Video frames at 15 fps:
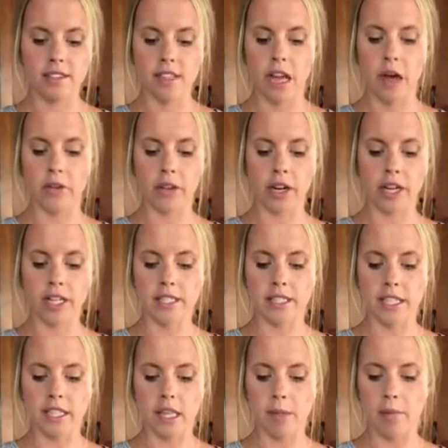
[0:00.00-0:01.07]
Now they're gonna
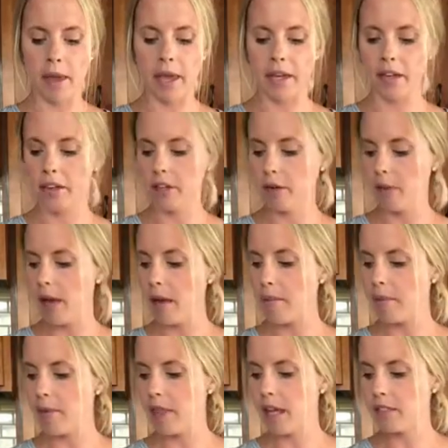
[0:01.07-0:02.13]
stick to the pan a little bit,
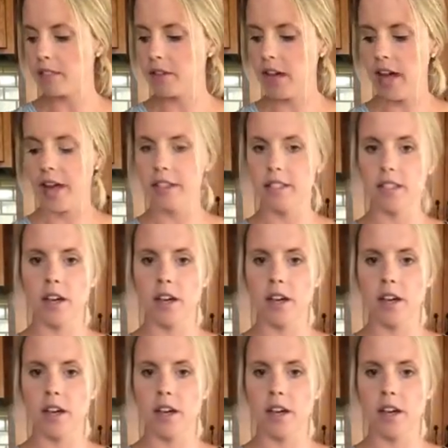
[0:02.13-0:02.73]
but that's okay.